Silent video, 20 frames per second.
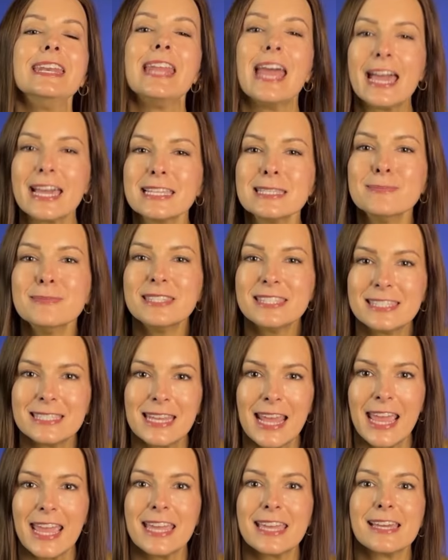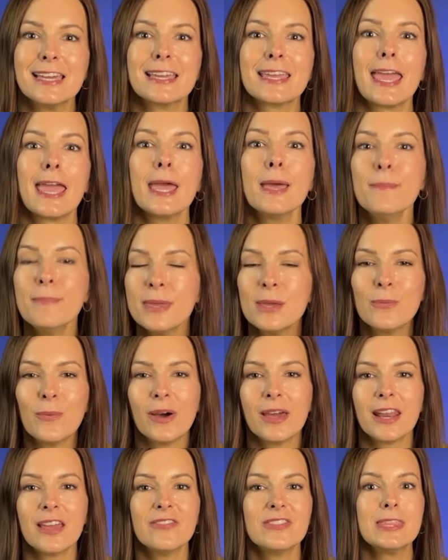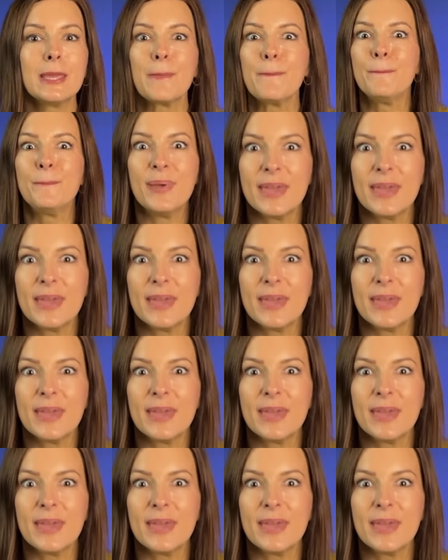next mistake can be one of the